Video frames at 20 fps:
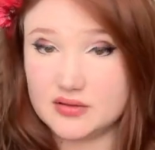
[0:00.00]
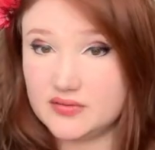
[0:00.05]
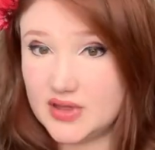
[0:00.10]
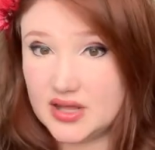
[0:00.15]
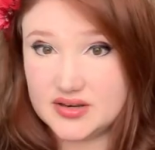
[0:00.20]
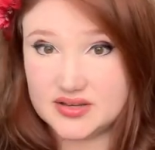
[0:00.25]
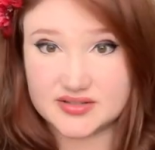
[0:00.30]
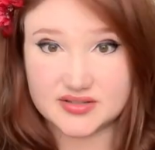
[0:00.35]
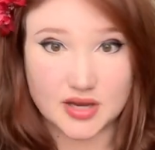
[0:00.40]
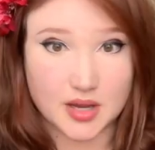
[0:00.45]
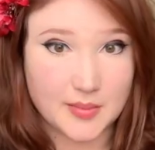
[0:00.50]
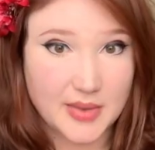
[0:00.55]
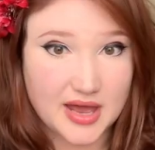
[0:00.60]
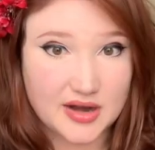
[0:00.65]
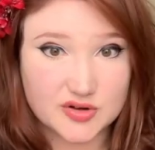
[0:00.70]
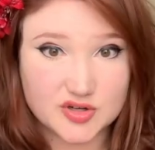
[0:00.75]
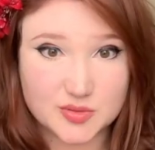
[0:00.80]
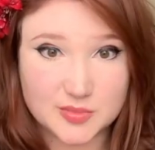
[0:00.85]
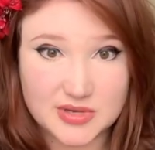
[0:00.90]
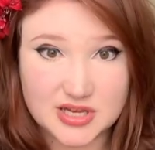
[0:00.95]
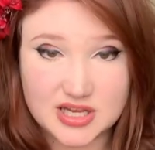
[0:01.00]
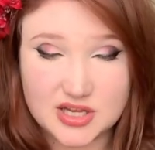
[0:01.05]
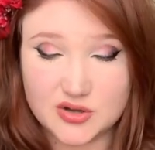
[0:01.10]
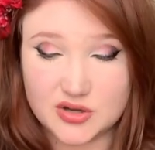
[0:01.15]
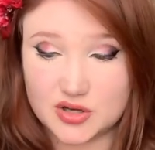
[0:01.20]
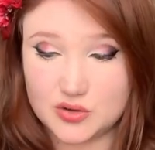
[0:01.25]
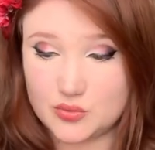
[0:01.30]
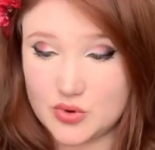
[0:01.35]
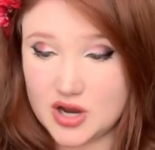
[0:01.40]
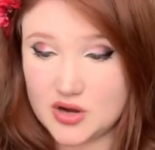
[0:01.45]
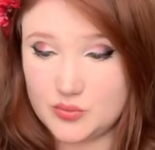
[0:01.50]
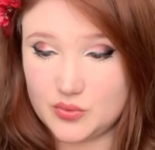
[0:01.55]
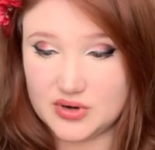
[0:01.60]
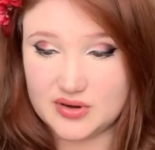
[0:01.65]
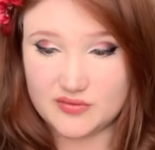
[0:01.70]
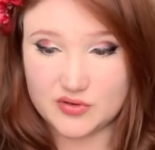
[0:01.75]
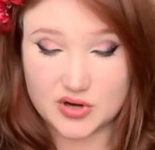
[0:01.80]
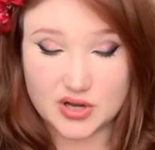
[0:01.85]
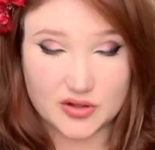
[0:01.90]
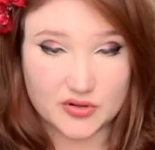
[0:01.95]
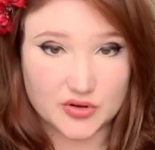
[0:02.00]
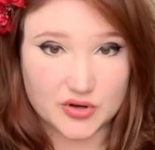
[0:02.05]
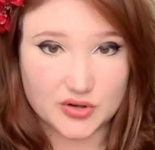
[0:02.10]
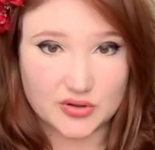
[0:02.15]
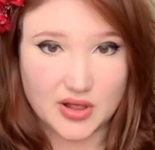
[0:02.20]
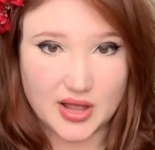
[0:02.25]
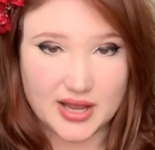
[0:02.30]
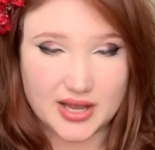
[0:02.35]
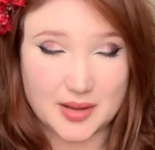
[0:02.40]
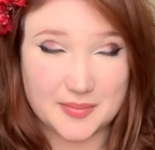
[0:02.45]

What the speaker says: That does not matter to me. You can write in whatever color you like.